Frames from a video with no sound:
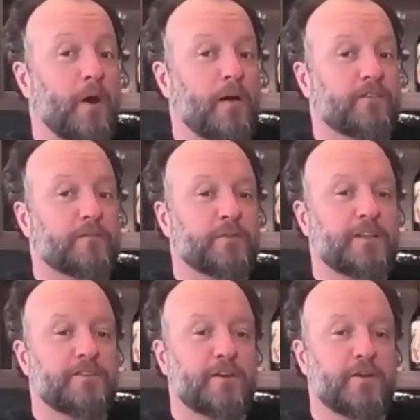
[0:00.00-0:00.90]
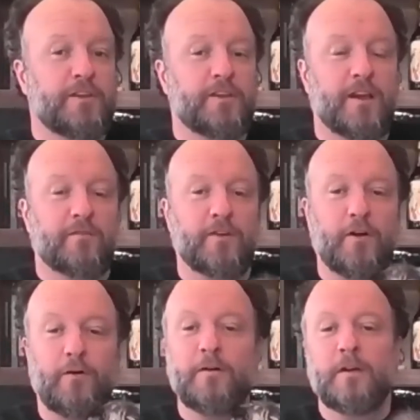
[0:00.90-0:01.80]
possibly two, you never
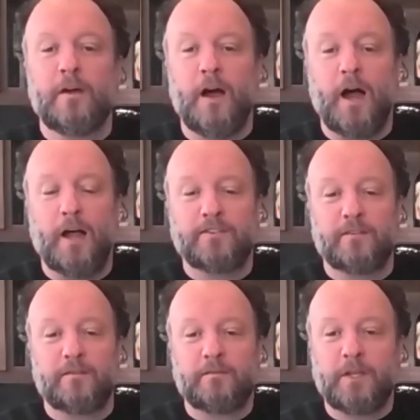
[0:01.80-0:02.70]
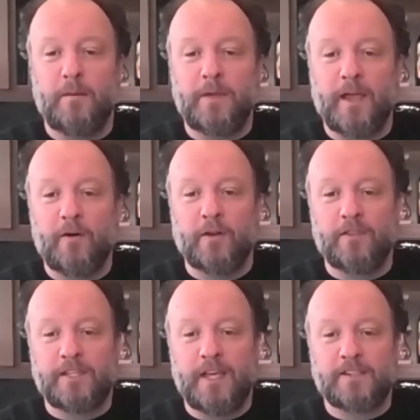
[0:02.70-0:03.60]
know, uh, coming out in
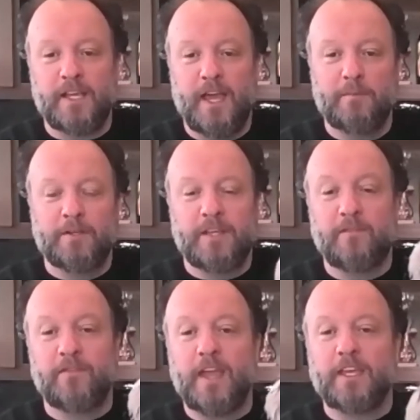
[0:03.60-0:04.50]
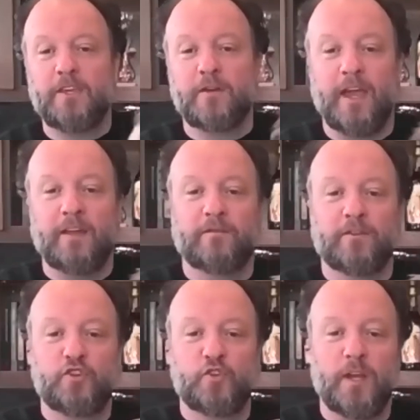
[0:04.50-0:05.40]
the days ahead. But Dave, thank you again
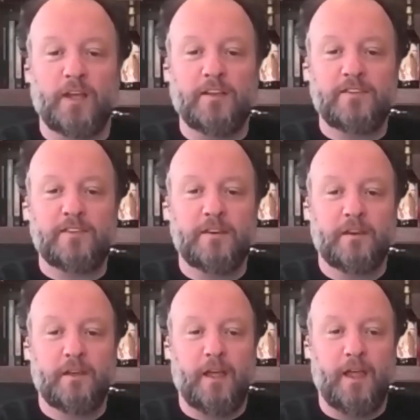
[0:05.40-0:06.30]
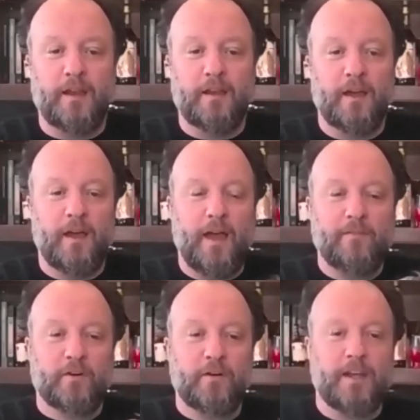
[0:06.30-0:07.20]
for joining us and uh,
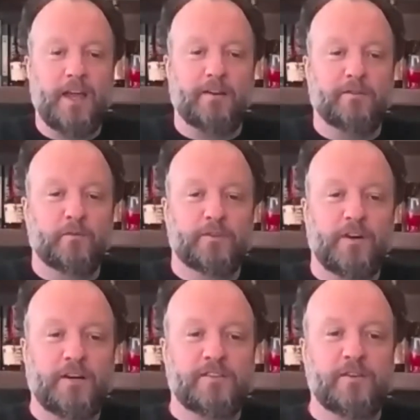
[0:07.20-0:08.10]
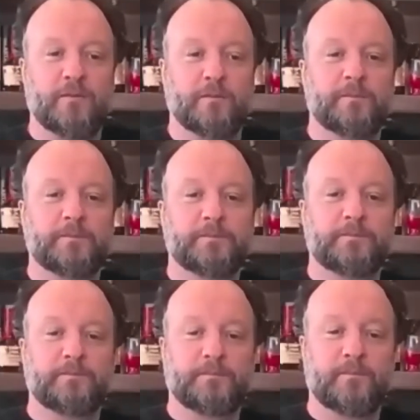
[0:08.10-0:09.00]
have a great night. We'll talk soon.
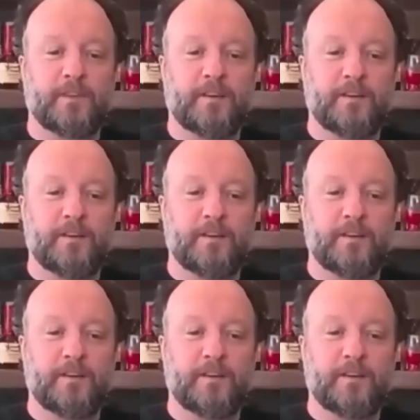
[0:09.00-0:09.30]
Yeah.